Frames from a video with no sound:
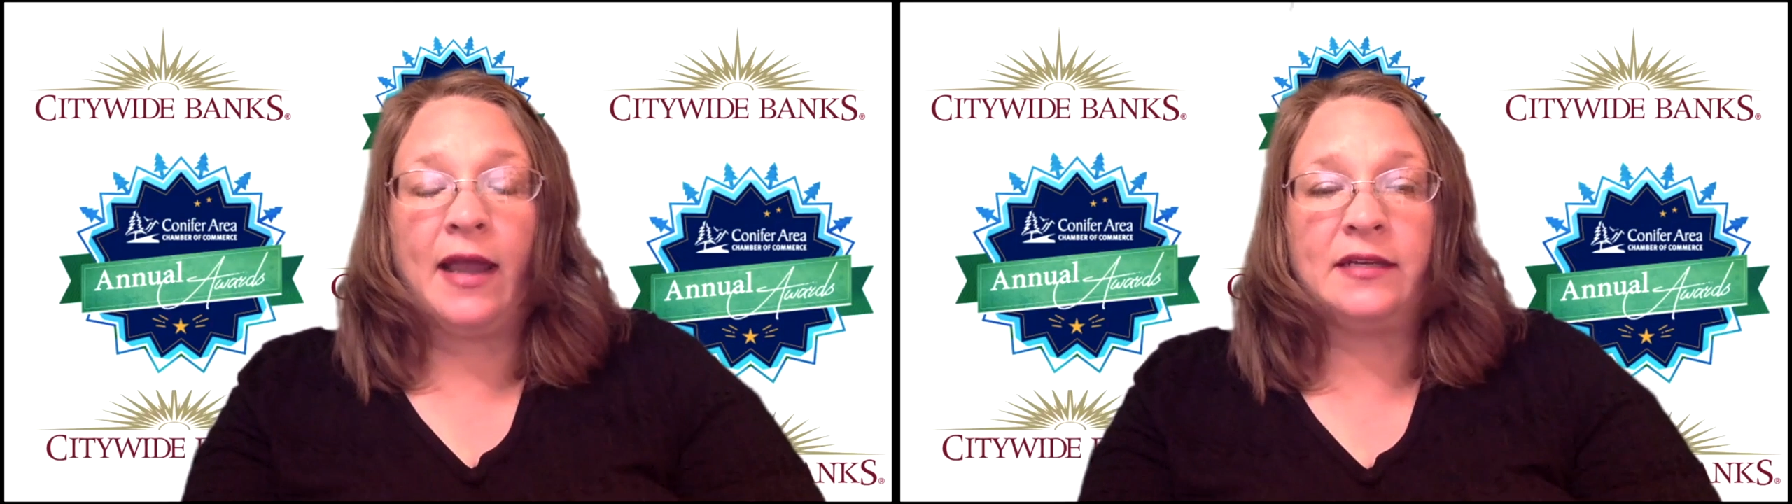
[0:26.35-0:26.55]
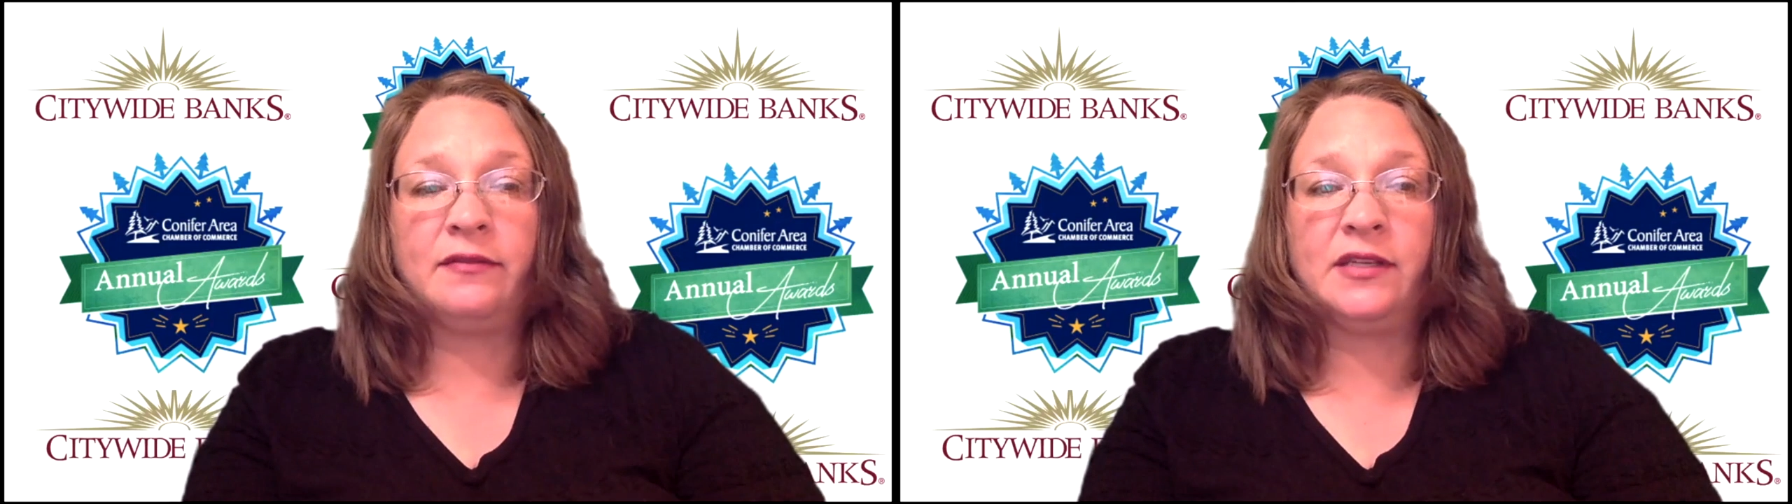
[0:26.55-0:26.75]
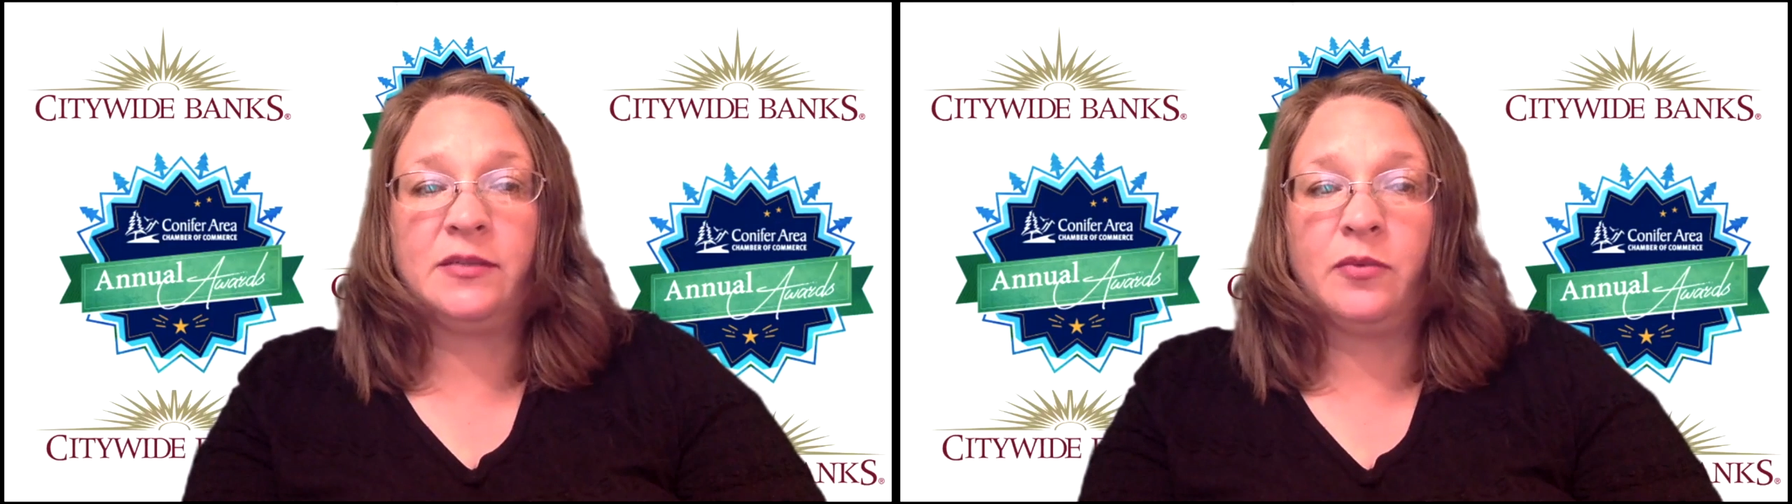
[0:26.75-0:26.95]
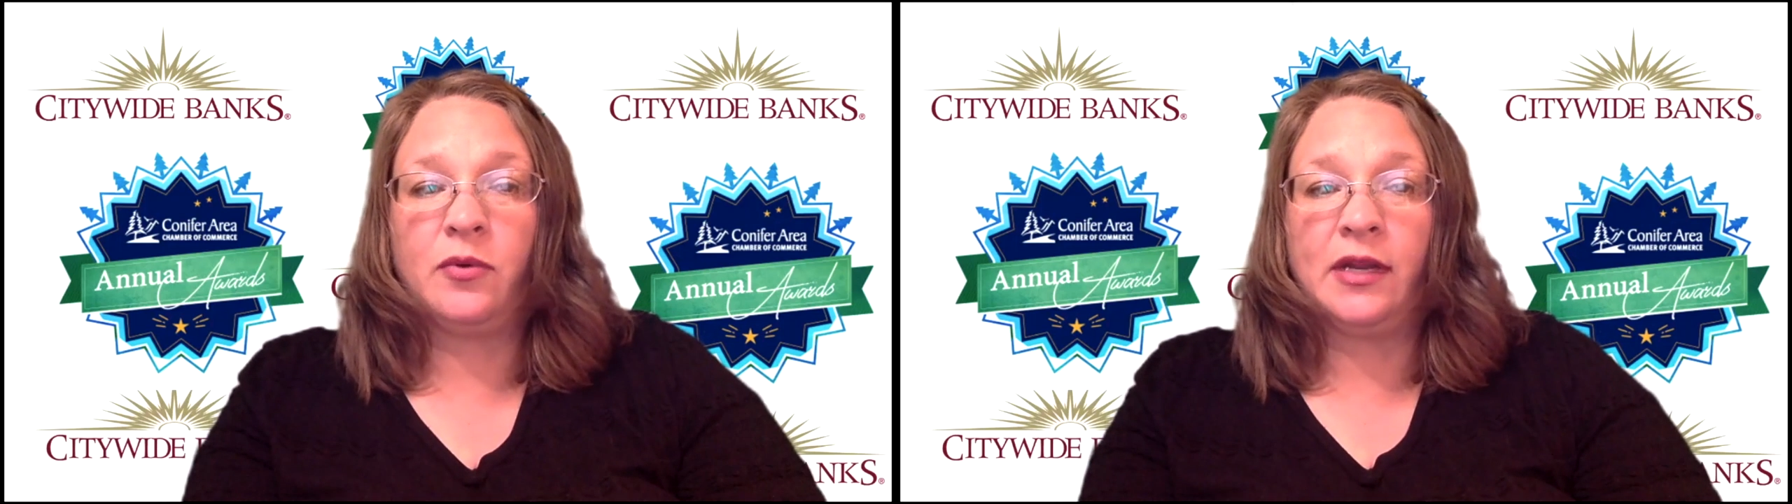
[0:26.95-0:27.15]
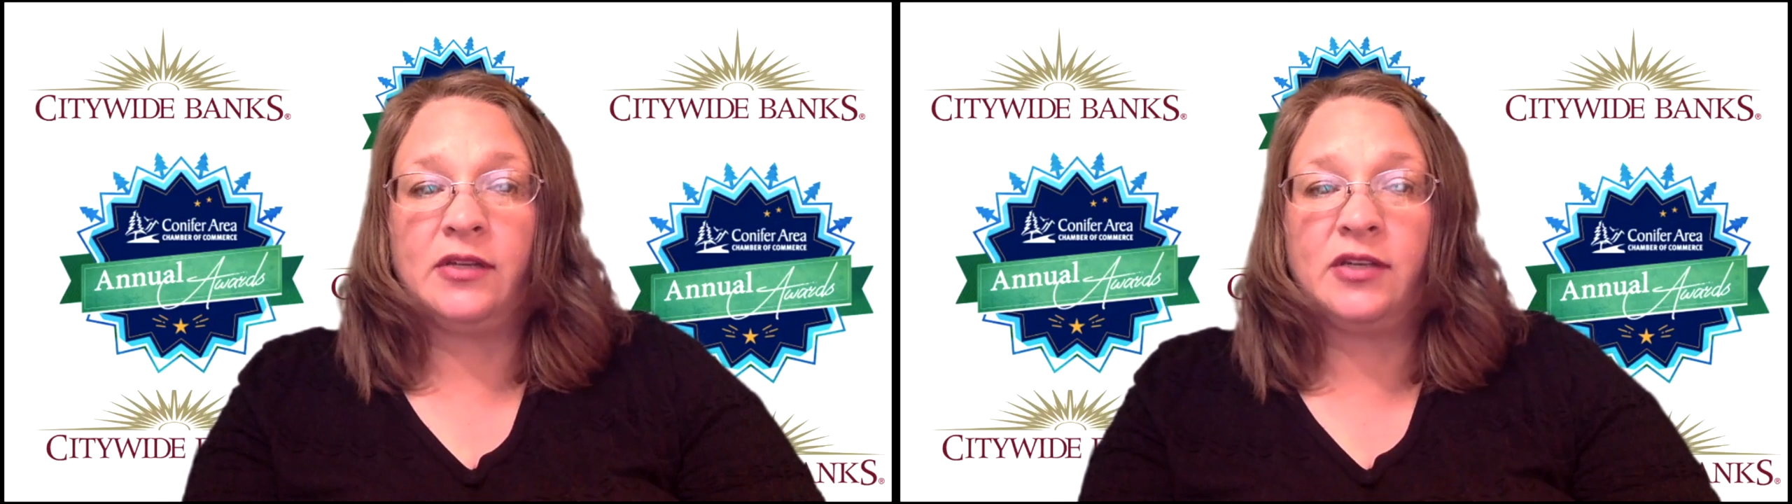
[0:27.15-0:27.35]
actively
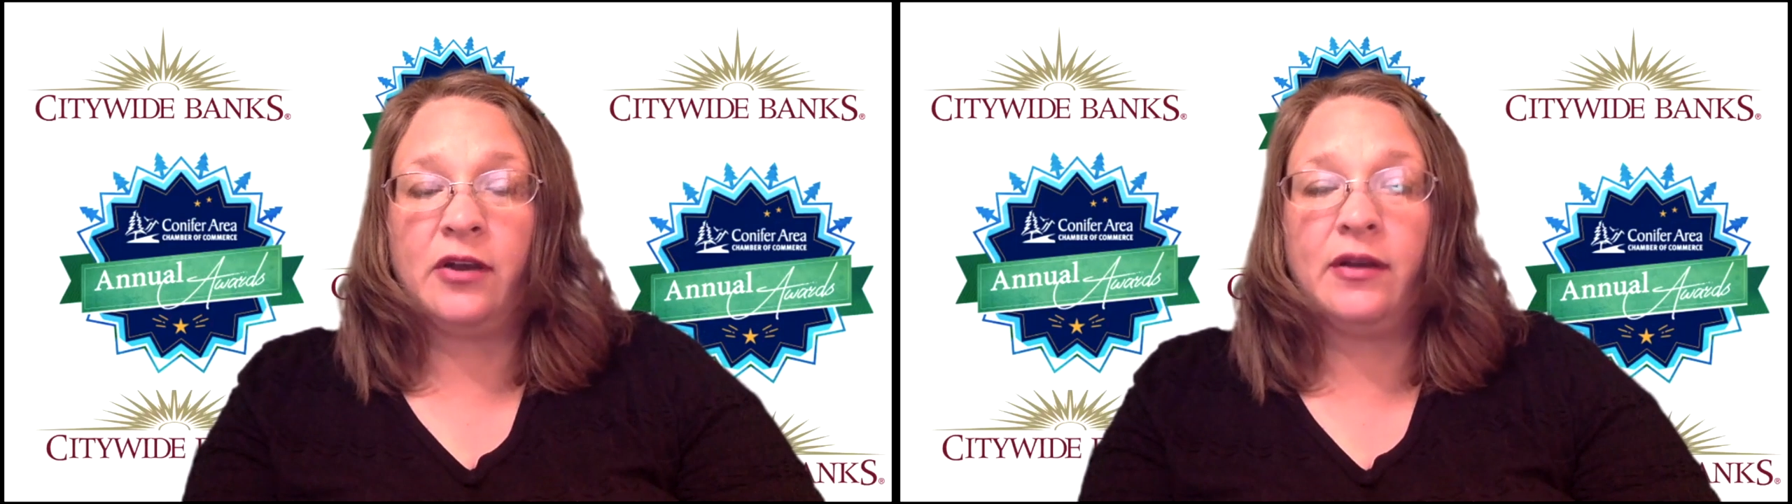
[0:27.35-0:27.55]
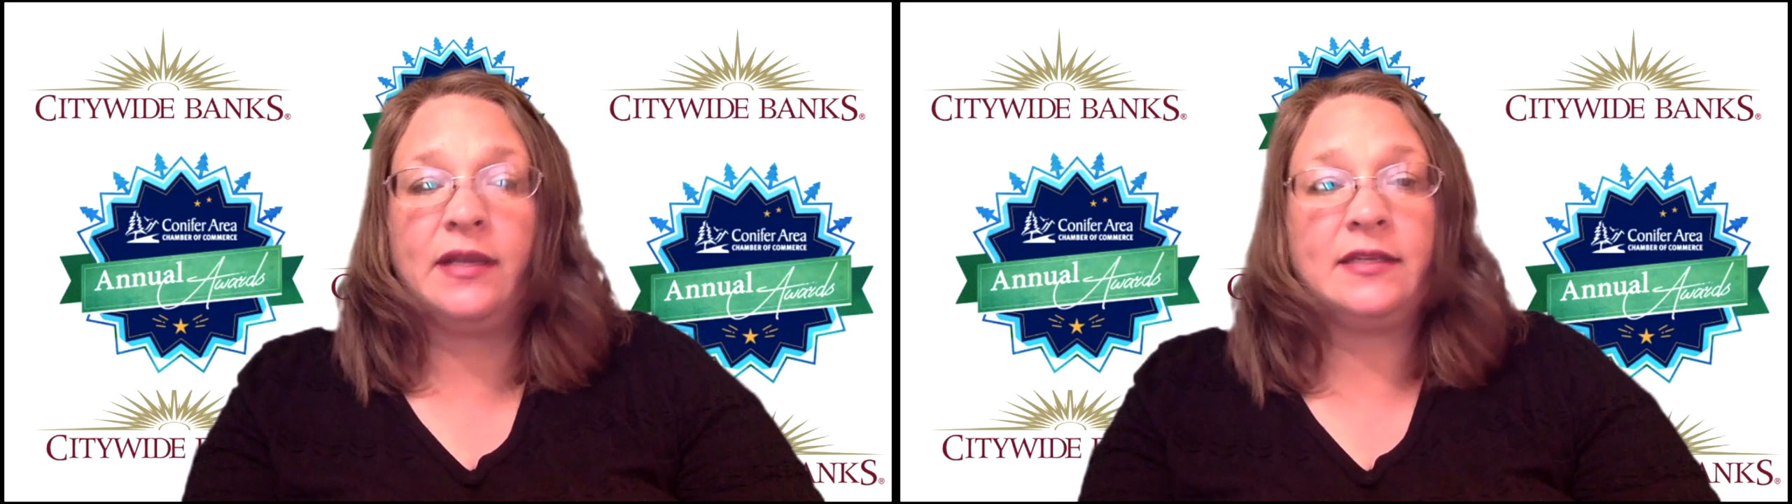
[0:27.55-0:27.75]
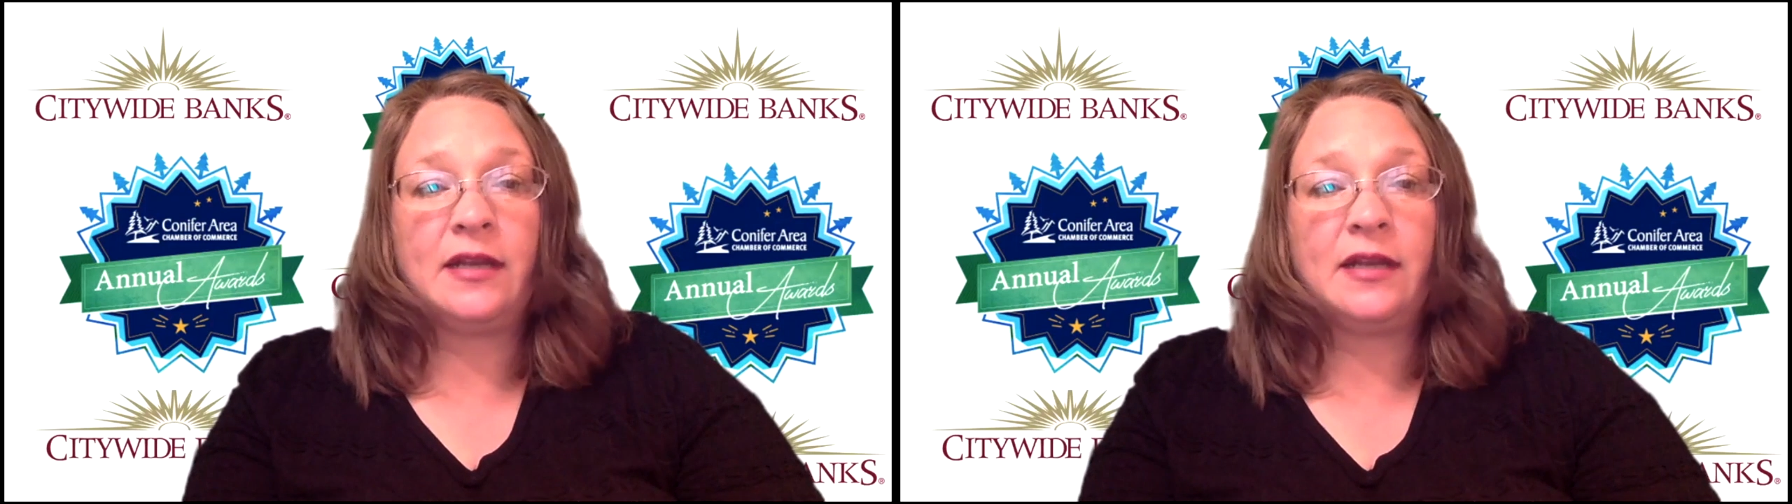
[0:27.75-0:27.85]
supporting charities